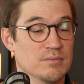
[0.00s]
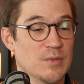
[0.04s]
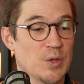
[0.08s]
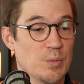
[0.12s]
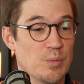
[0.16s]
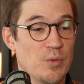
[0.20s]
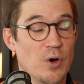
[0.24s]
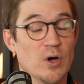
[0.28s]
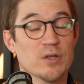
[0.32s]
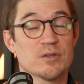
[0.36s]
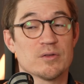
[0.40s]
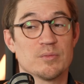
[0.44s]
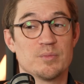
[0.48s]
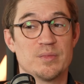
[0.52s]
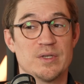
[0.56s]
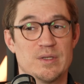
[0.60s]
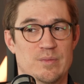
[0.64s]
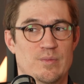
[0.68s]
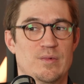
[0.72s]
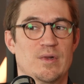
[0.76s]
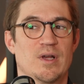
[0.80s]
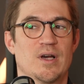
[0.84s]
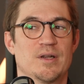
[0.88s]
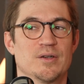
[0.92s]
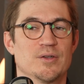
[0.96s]
important
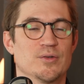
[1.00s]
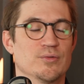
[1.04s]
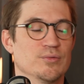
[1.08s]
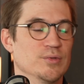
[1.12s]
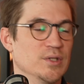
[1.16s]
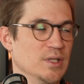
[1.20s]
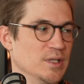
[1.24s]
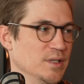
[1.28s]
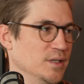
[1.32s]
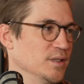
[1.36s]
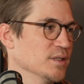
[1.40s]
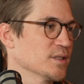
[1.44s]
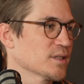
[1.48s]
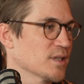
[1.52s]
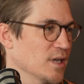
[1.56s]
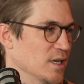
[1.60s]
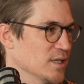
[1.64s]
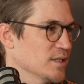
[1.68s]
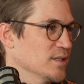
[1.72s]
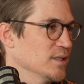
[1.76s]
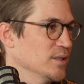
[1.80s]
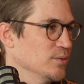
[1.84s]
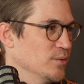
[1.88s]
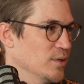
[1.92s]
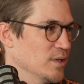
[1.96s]
people are now really
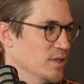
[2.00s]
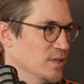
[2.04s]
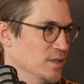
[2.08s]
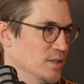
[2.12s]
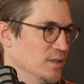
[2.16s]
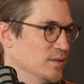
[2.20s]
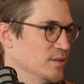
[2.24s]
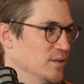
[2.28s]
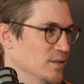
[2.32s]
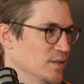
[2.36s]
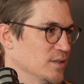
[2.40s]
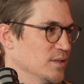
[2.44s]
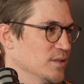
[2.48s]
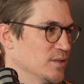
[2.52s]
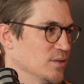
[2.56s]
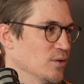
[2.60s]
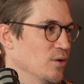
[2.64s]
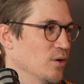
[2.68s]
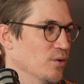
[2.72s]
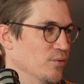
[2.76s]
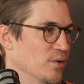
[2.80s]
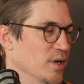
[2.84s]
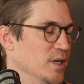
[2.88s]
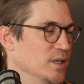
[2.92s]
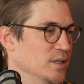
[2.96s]
discussing whether this is
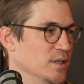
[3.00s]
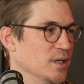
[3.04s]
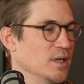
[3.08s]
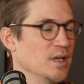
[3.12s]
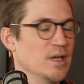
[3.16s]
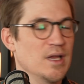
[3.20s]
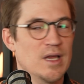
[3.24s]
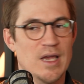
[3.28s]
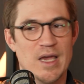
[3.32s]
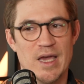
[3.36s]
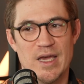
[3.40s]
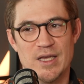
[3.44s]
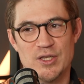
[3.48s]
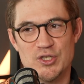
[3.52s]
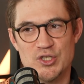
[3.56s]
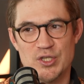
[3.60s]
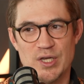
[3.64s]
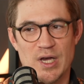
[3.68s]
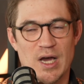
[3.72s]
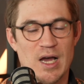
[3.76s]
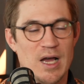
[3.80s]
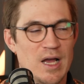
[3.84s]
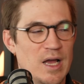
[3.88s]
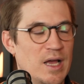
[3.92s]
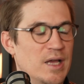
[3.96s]
already
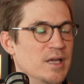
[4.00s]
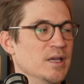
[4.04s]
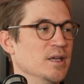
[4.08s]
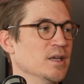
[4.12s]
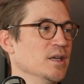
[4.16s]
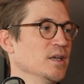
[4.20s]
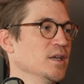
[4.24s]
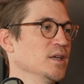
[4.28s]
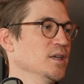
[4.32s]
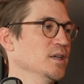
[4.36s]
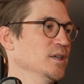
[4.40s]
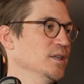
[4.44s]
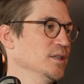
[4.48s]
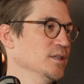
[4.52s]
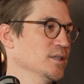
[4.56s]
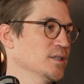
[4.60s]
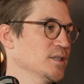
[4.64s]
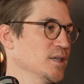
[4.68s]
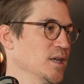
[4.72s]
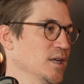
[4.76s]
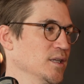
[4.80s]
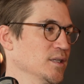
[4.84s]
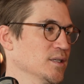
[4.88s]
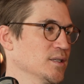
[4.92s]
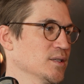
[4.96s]
AGI in the
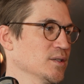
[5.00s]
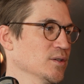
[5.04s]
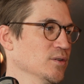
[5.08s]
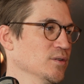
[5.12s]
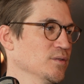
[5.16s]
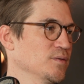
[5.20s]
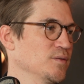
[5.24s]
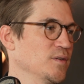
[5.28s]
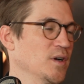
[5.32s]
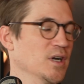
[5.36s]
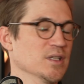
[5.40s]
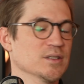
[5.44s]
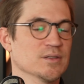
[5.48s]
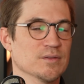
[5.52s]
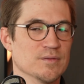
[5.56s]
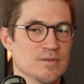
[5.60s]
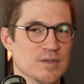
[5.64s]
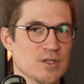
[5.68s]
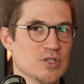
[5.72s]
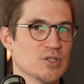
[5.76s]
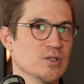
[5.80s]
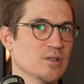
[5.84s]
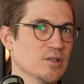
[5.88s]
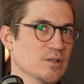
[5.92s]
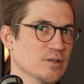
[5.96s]
sense of
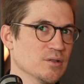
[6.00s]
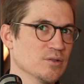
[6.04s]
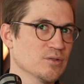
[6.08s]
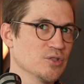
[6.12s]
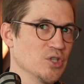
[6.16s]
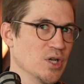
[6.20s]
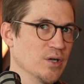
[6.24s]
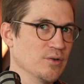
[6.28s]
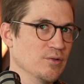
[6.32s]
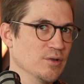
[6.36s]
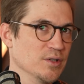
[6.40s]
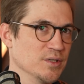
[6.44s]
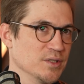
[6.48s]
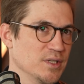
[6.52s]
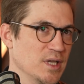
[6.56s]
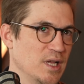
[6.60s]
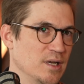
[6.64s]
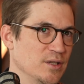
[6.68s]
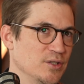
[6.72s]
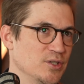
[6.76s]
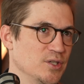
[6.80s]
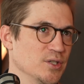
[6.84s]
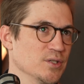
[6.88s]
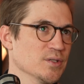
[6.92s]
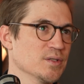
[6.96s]
artificial general
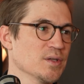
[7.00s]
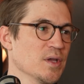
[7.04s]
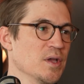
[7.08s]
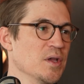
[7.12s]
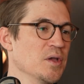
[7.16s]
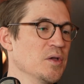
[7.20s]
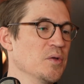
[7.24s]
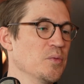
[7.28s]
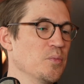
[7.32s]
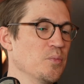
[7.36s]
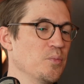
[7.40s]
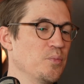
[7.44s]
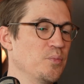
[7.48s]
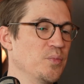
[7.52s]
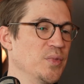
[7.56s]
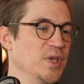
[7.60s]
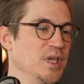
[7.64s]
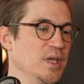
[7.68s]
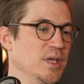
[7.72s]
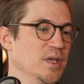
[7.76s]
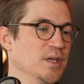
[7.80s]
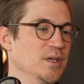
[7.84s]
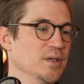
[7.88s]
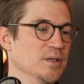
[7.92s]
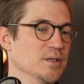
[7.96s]
intelligence
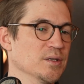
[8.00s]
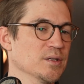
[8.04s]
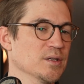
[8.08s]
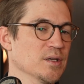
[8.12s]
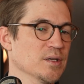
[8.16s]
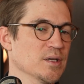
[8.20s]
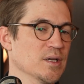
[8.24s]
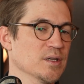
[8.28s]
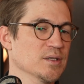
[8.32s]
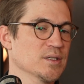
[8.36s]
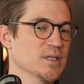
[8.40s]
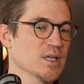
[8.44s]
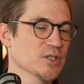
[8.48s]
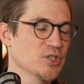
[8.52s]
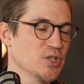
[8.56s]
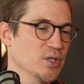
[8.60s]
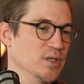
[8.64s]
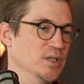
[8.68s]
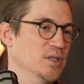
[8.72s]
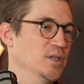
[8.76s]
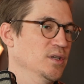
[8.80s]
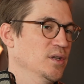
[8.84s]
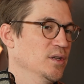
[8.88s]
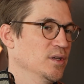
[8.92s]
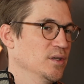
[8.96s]
being such
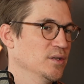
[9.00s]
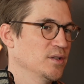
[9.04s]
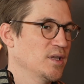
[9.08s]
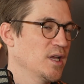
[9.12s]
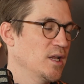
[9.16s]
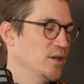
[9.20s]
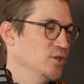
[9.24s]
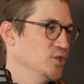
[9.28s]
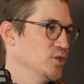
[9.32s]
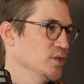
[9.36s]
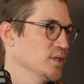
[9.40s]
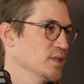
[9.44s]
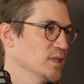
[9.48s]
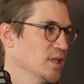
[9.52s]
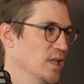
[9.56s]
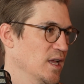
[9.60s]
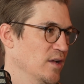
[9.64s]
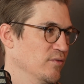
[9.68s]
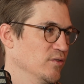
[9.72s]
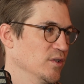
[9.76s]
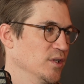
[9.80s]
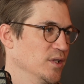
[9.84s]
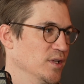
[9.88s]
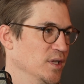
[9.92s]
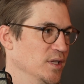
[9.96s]
an intelligence
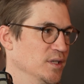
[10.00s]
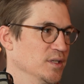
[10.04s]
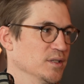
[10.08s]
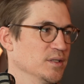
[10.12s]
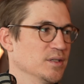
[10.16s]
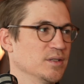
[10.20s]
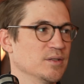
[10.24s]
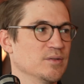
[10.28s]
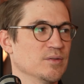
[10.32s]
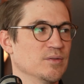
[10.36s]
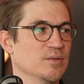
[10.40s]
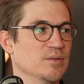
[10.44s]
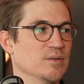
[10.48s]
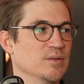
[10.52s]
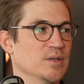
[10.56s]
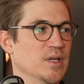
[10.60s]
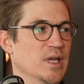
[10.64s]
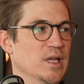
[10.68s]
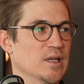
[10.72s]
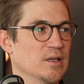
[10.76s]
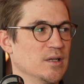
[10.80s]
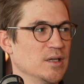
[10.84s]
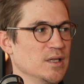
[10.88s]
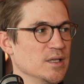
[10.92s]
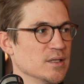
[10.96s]
level that it,
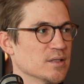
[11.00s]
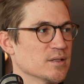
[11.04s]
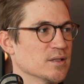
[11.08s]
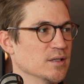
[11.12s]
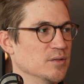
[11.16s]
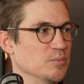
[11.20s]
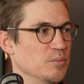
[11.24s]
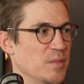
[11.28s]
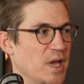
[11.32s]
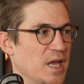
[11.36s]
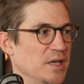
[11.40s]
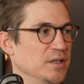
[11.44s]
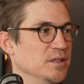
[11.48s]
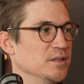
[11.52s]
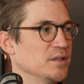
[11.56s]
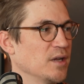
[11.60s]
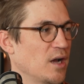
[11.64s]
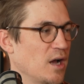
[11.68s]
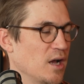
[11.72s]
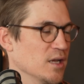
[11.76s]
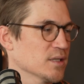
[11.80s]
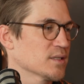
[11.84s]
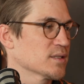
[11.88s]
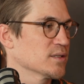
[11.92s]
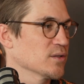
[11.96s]
at least in many
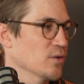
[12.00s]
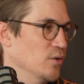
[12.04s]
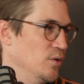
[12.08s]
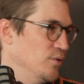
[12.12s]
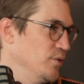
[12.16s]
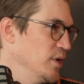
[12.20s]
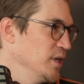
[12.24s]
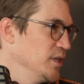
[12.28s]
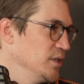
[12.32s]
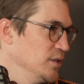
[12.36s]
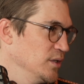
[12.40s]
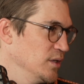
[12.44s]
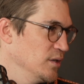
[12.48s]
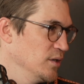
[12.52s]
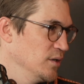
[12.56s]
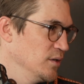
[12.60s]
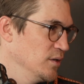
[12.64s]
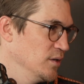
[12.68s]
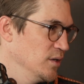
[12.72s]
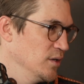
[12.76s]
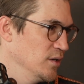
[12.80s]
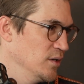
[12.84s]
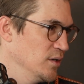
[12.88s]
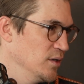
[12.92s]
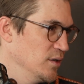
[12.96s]
tasks, already
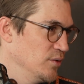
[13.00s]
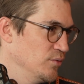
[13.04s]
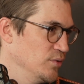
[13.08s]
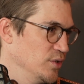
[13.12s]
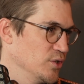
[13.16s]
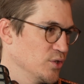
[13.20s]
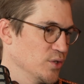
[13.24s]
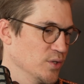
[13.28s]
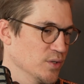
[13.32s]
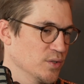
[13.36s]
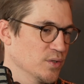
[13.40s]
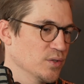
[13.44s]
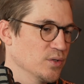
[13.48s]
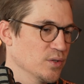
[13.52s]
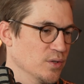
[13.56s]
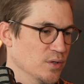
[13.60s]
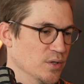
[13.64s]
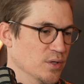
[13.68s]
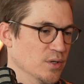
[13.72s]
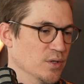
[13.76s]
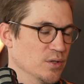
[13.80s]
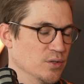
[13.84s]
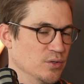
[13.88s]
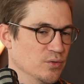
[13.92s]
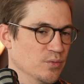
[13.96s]
reaches
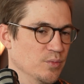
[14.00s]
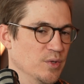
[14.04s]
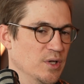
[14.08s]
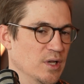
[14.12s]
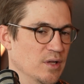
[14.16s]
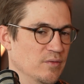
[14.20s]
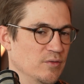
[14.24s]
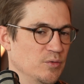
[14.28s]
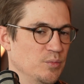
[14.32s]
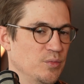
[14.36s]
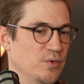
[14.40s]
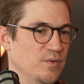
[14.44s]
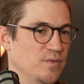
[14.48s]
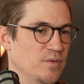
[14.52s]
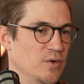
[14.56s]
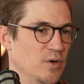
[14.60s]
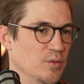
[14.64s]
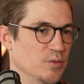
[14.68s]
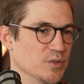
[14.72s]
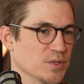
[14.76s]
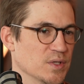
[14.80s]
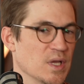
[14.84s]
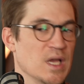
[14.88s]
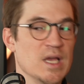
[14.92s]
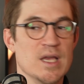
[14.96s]
human level
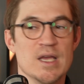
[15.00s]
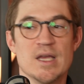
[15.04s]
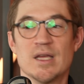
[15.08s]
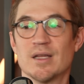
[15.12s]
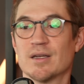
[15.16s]
performance.